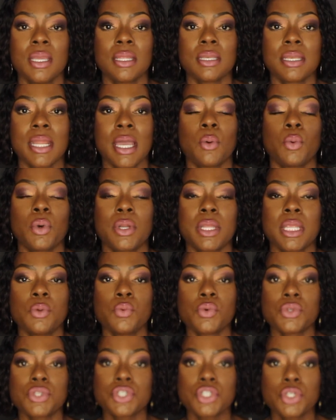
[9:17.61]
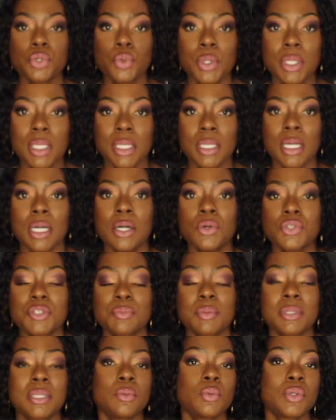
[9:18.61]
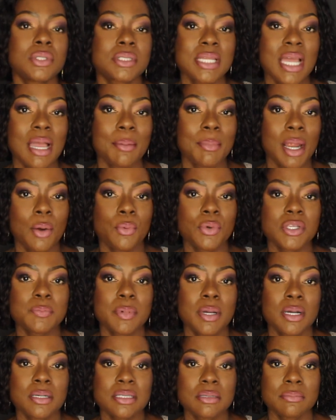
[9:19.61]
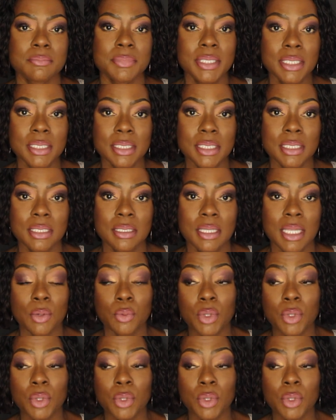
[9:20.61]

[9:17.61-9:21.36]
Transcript: Now, what he was doing ultimately was not my responsibility.